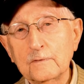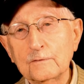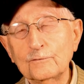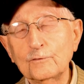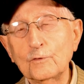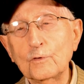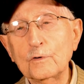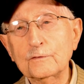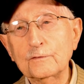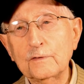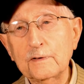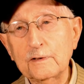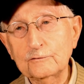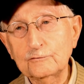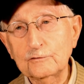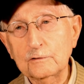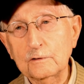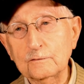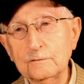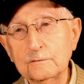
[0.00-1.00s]
4
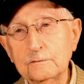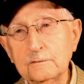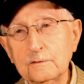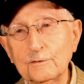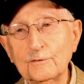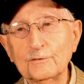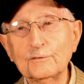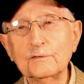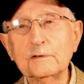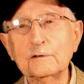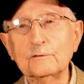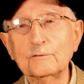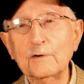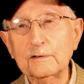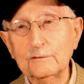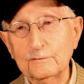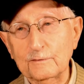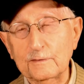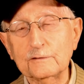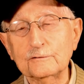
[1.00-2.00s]
grandchildren, and 3
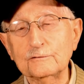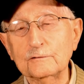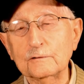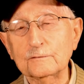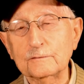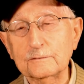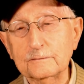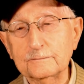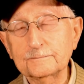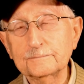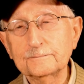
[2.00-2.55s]
great-grandchildren.